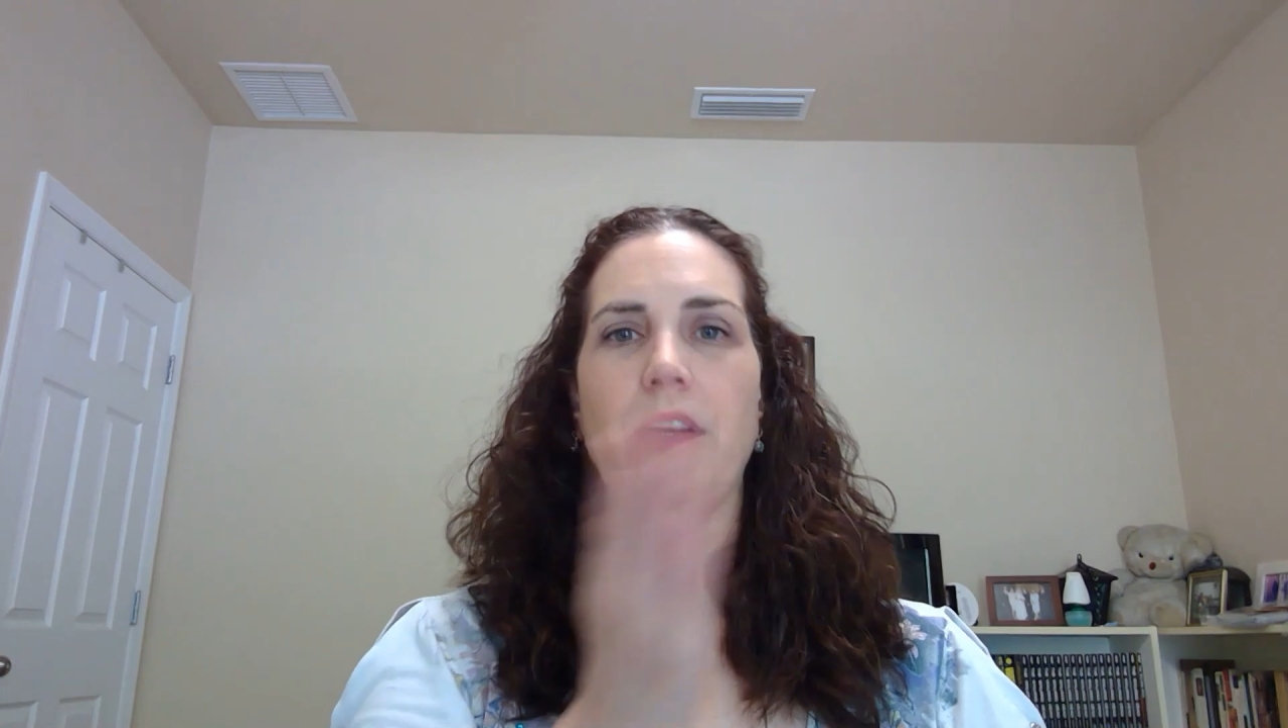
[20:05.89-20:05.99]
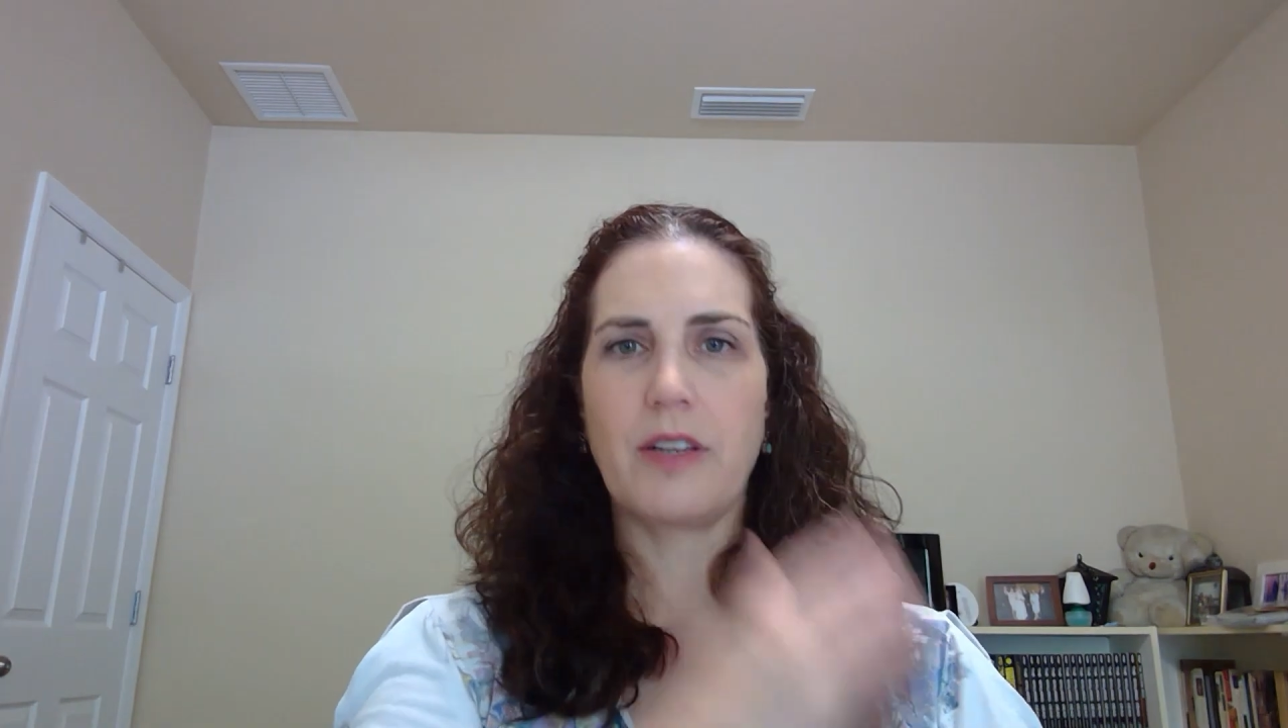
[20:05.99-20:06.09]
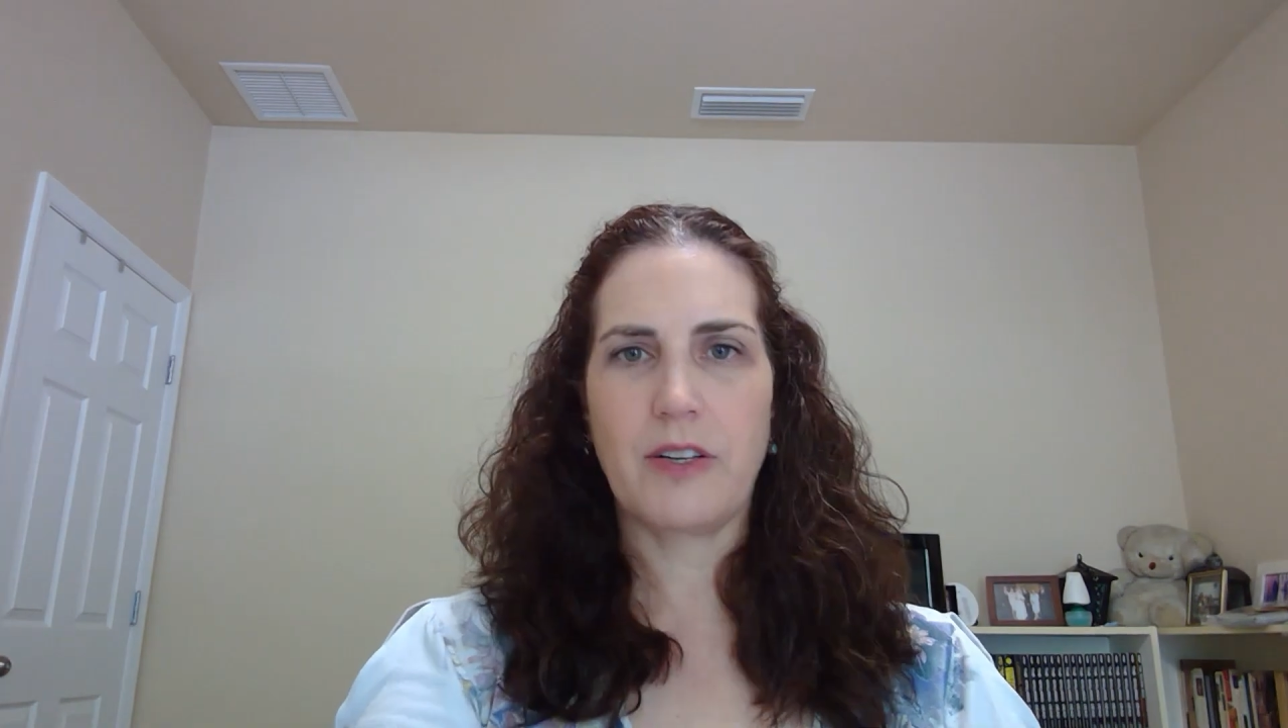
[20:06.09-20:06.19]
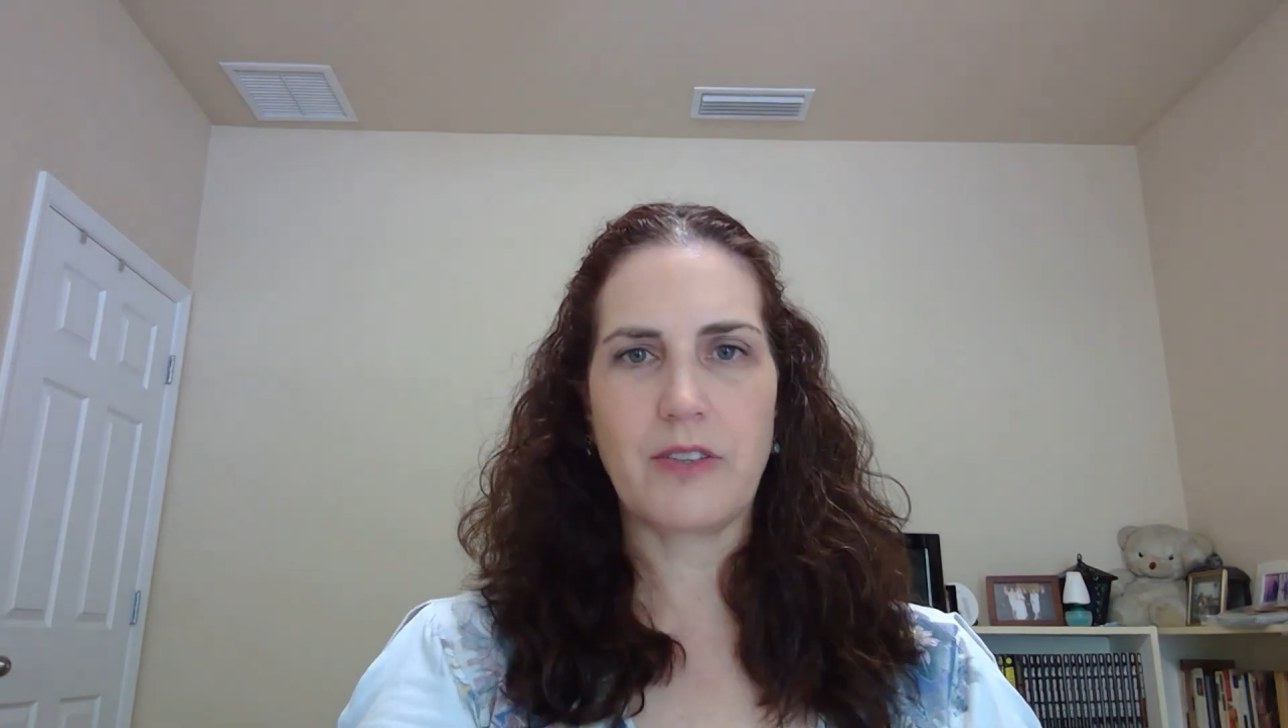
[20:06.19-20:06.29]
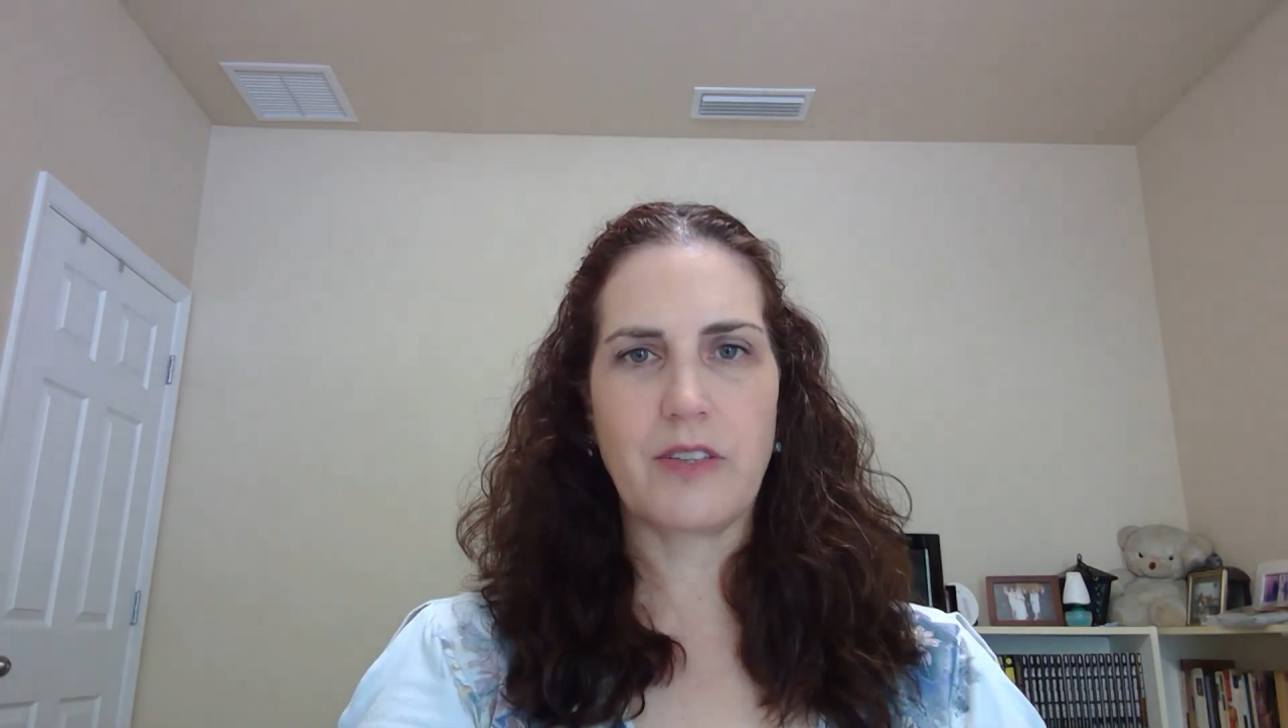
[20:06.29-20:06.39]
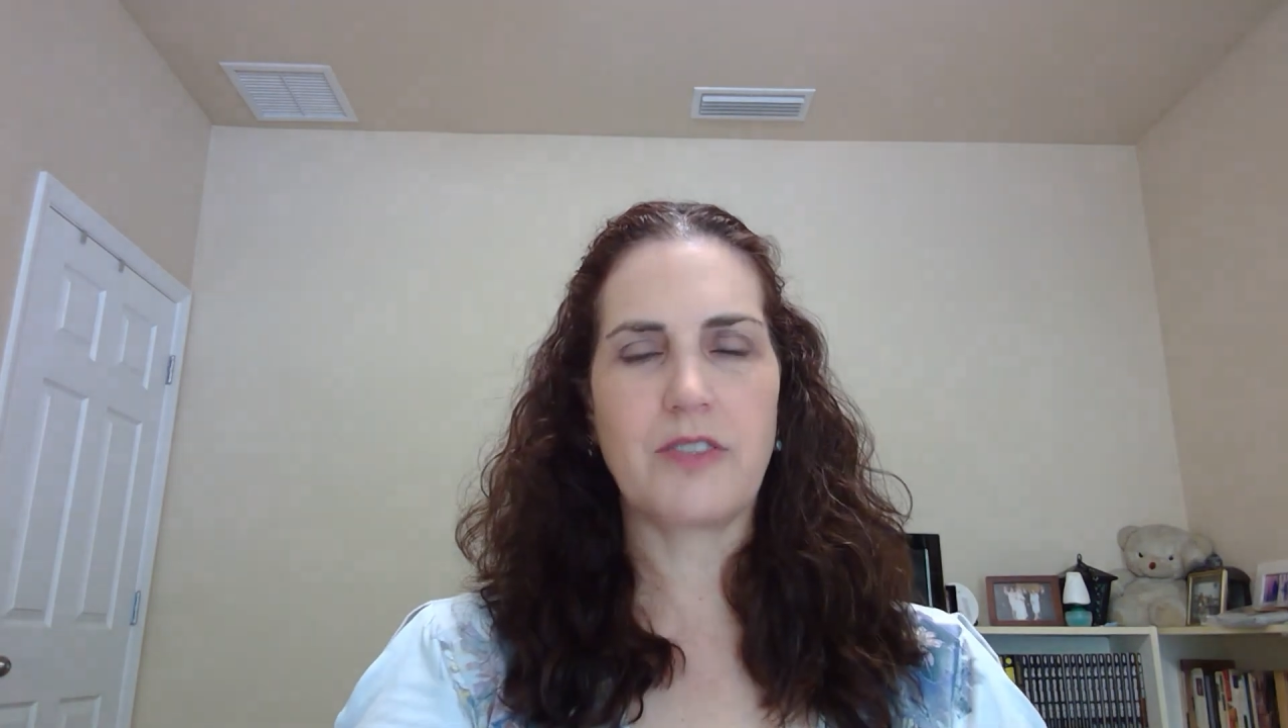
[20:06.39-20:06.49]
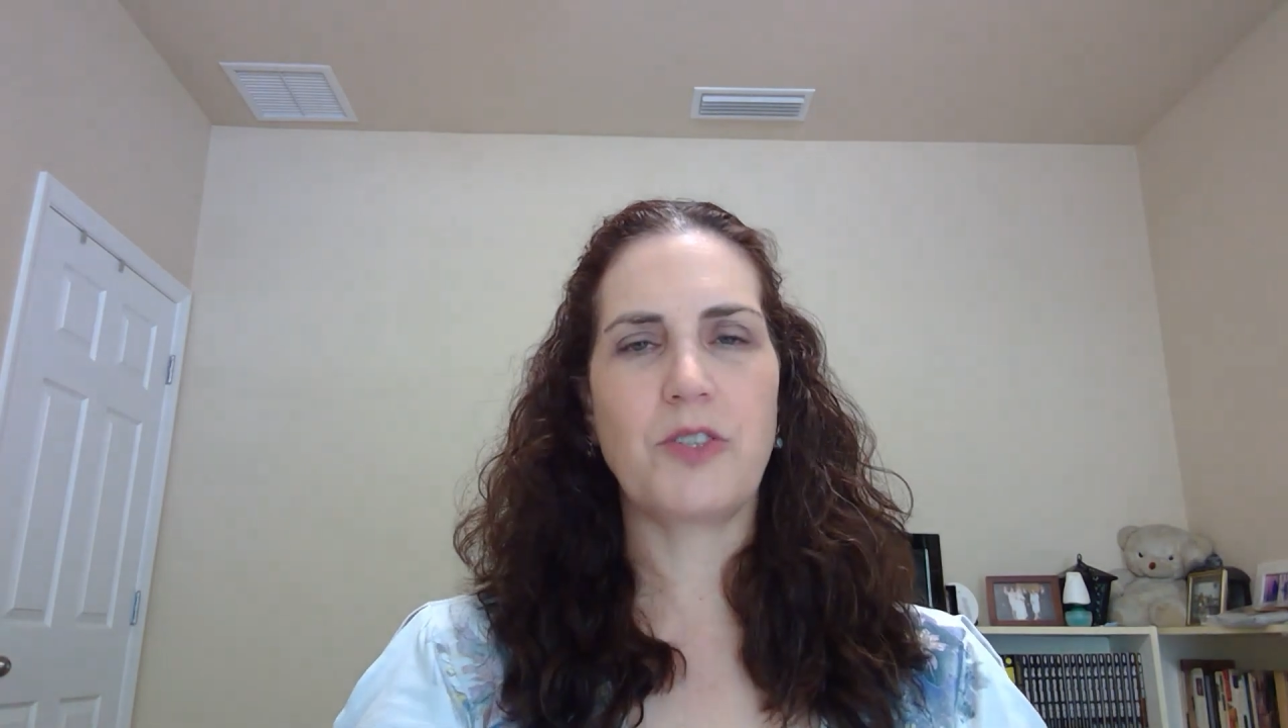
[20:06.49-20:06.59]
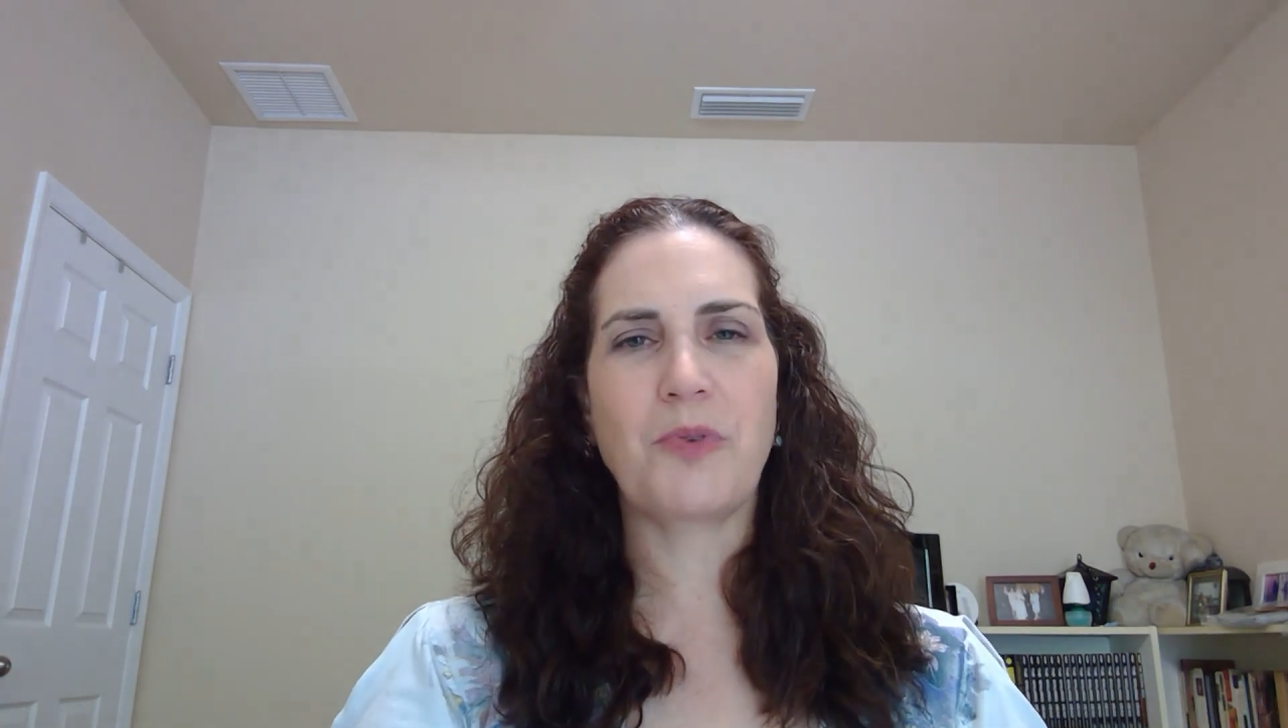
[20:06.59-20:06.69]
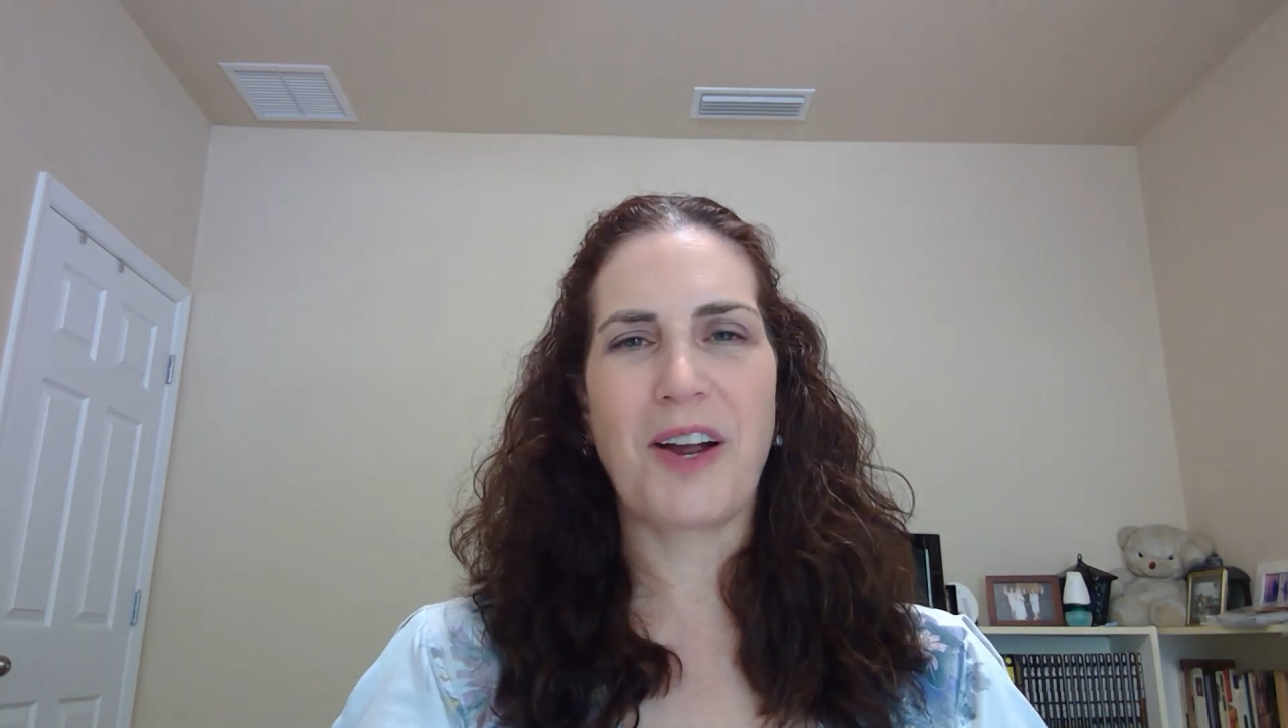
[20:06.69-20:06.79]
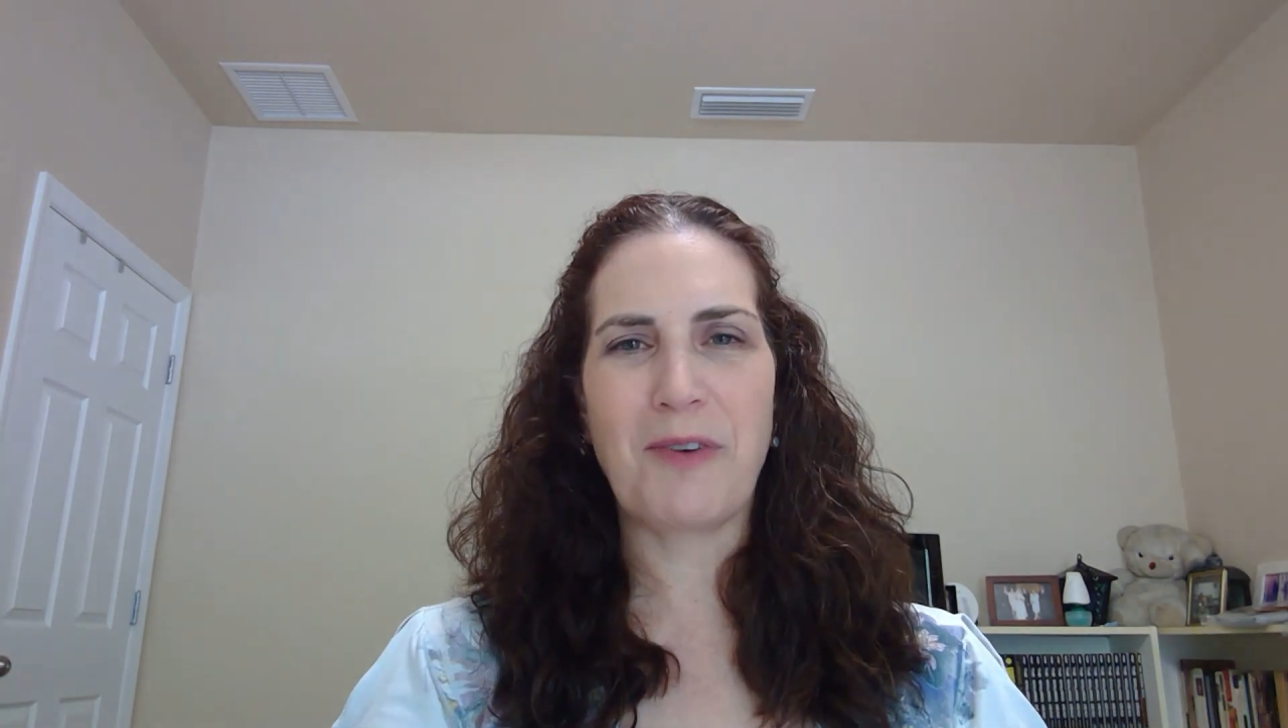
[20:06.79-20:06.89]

here, this is where